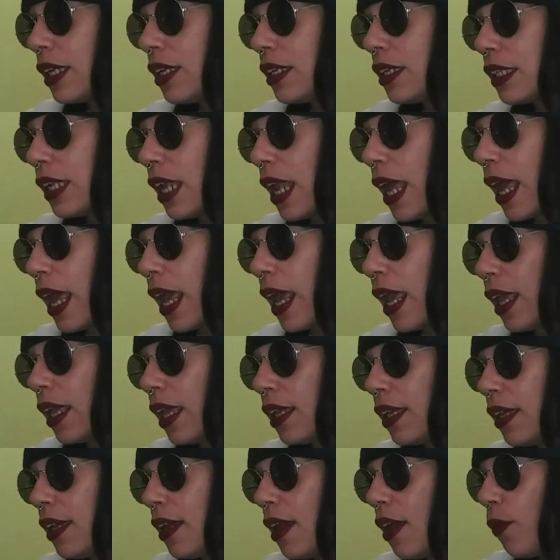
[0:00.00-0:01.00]
is
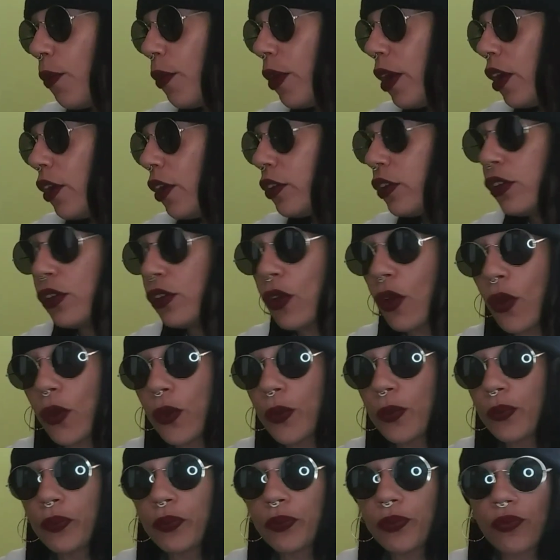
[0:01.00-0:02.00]
like, yeah, well,
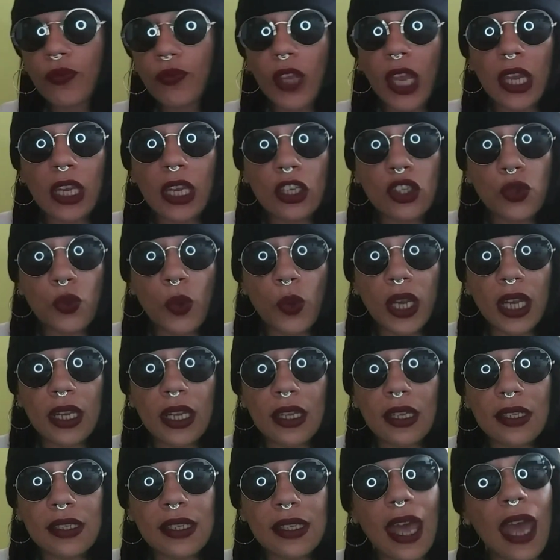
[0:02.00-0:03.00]
it is what it
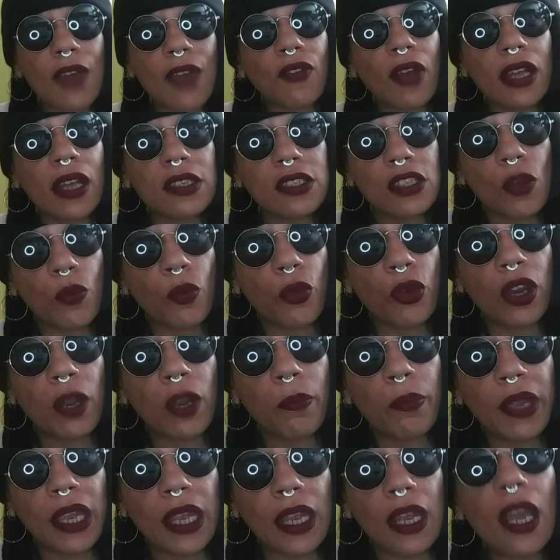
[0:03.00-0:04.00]
is. I've got somewhere to
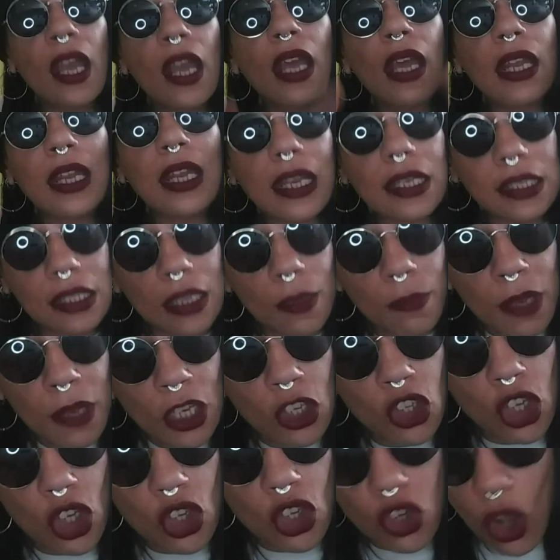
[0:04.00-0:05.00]
be. Nice to
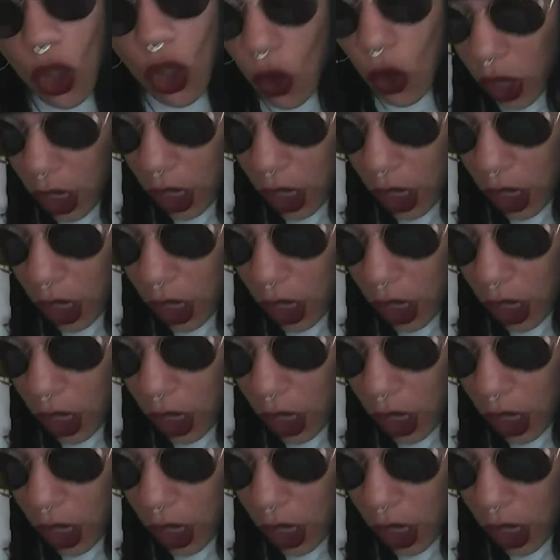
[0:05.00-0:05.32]
meet you, Joe.